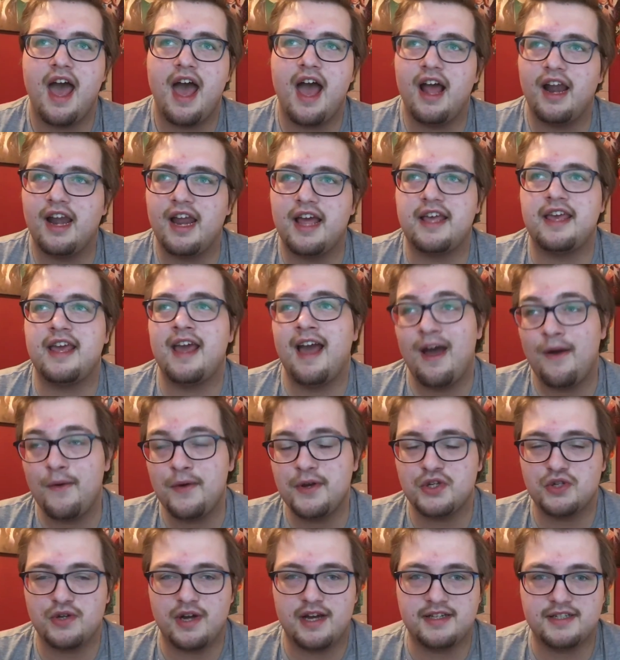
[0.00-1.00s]
I like how
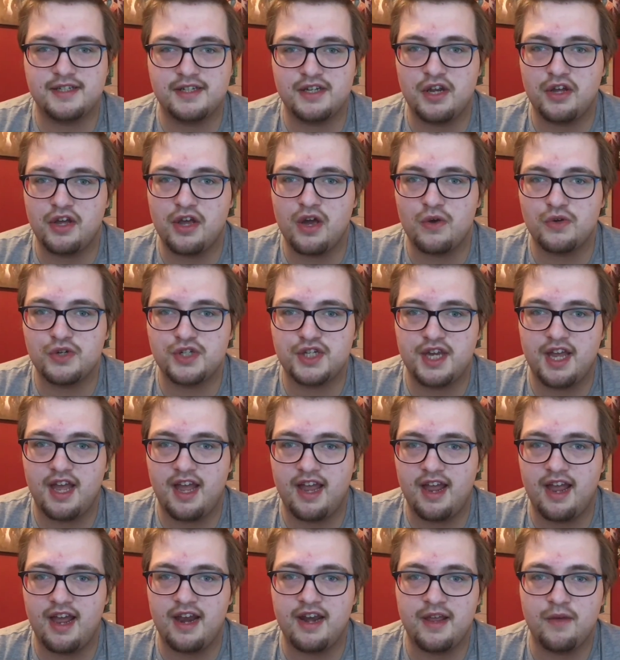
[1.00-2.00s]
he tried to
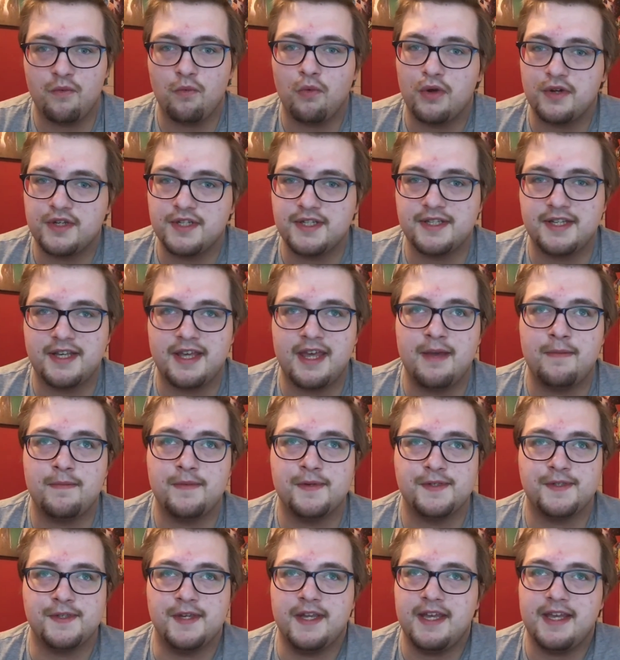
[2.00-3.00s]
negotiate and he wanted to keep
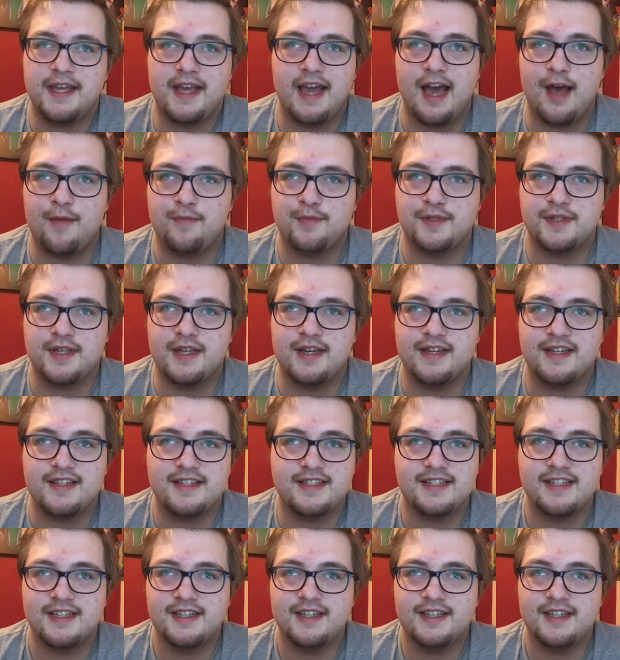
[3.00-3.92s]
his kneecaps and...